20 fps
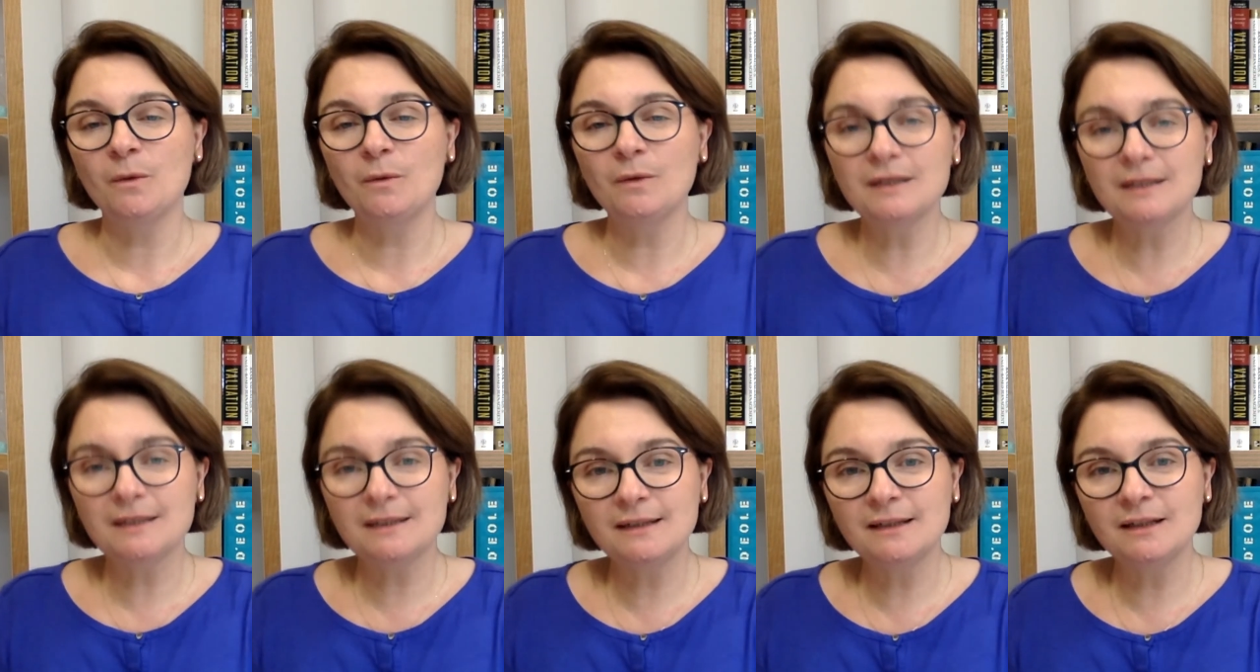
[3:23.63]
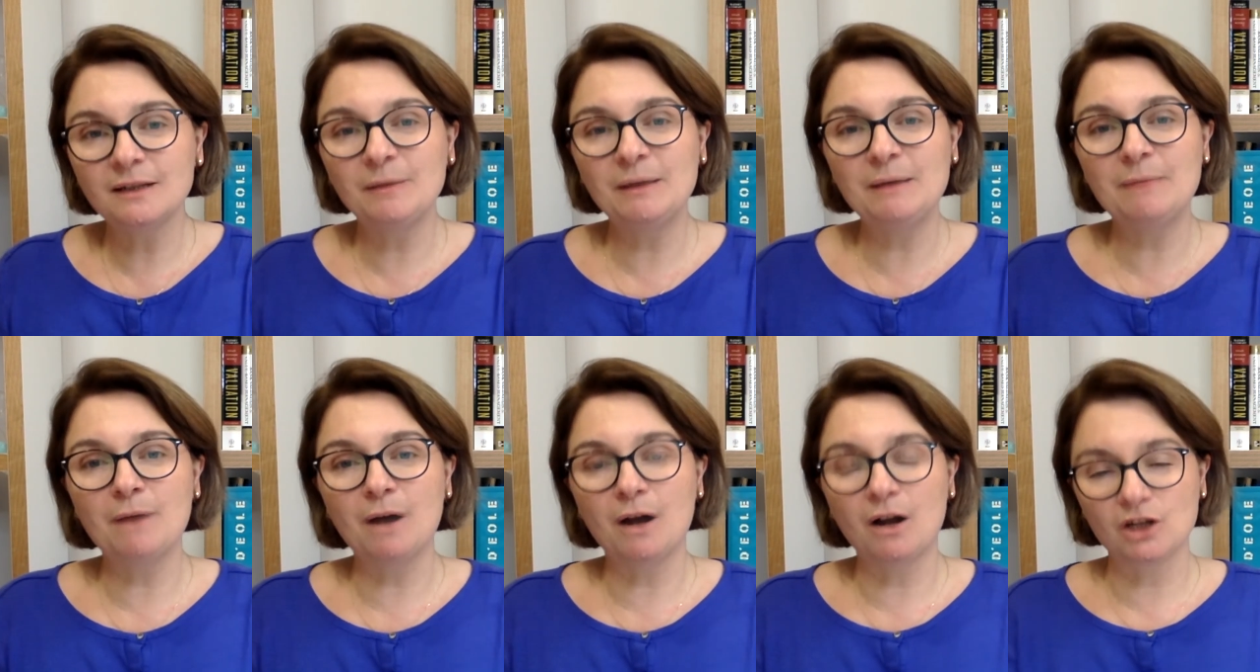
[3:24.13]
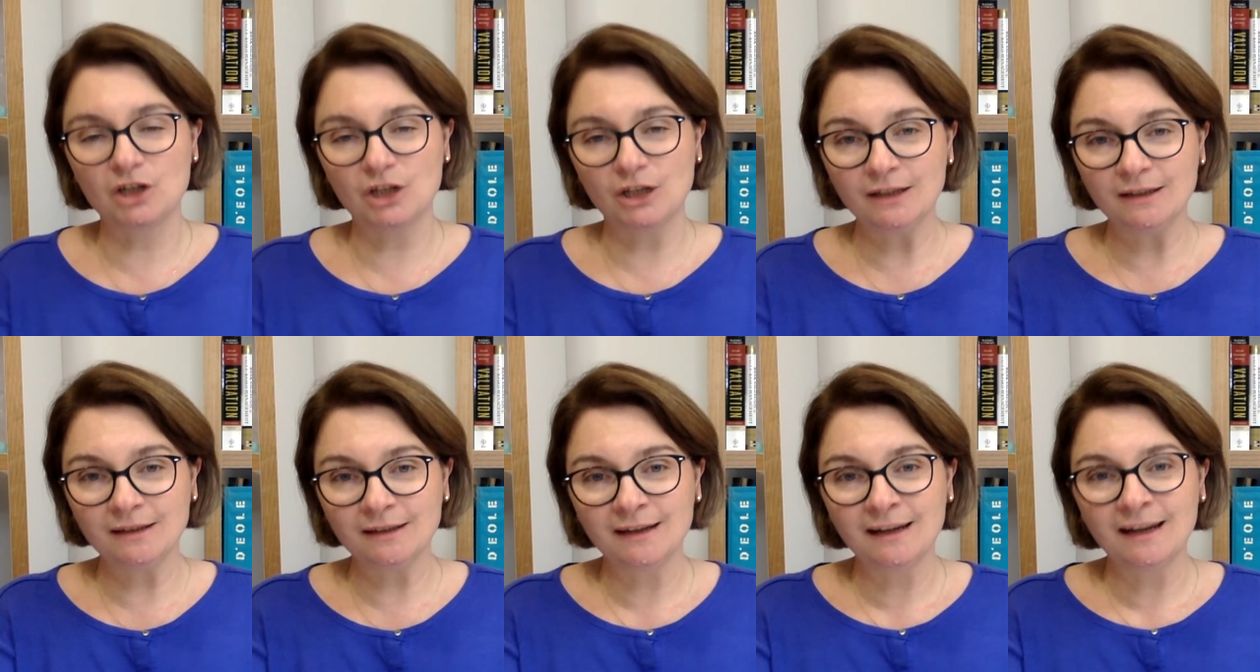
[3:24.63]
will still be
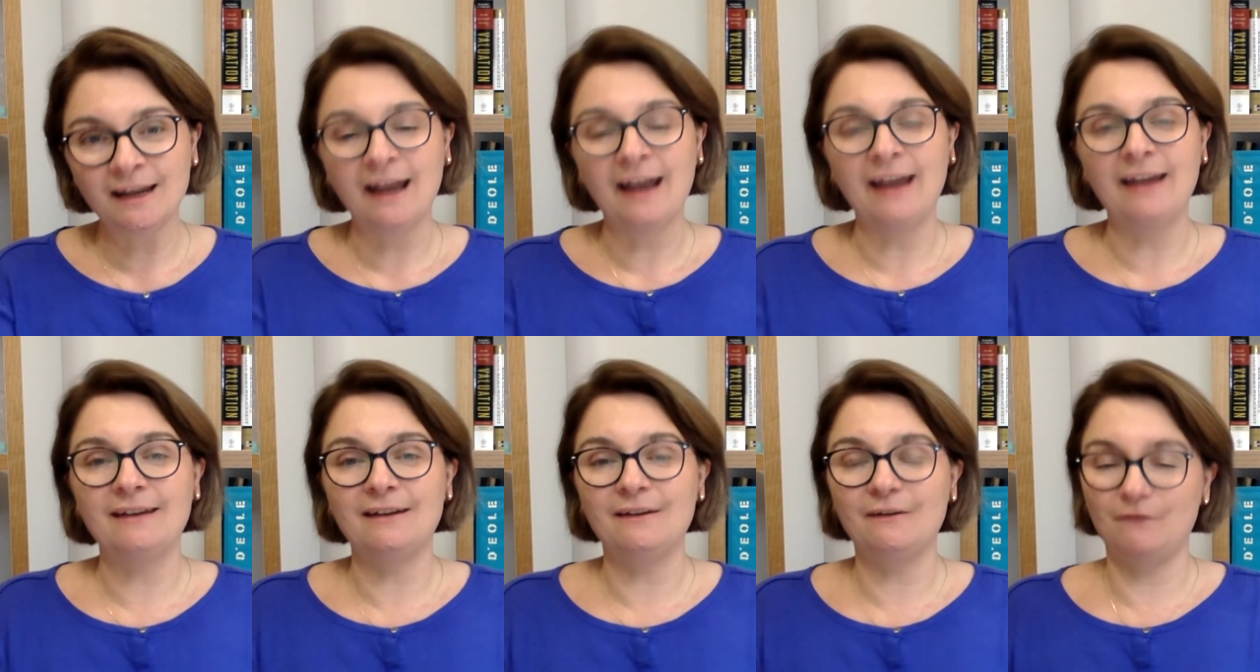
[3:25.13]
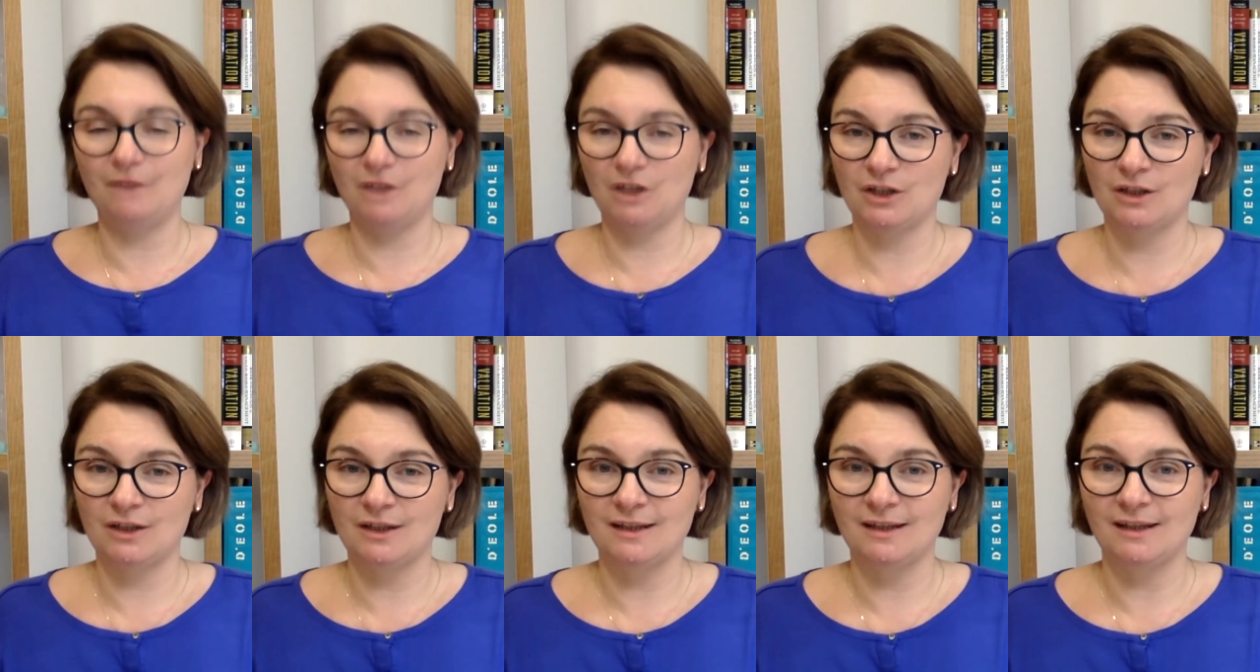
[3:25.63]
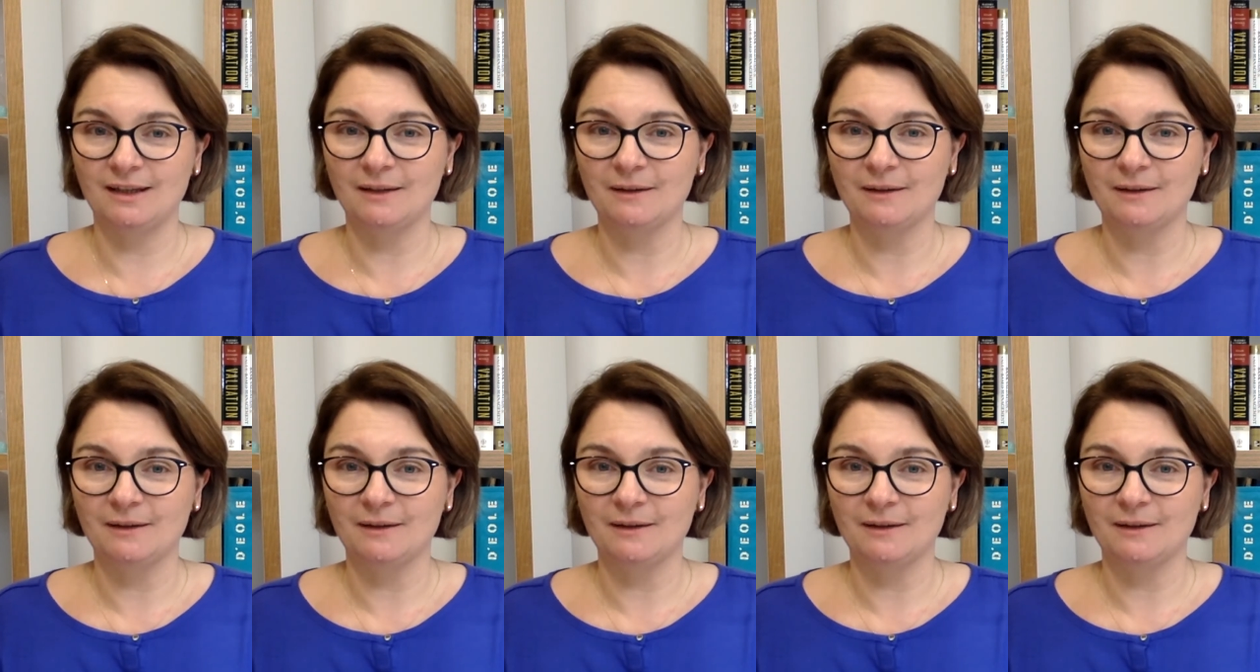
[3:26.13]
margin and efficiency.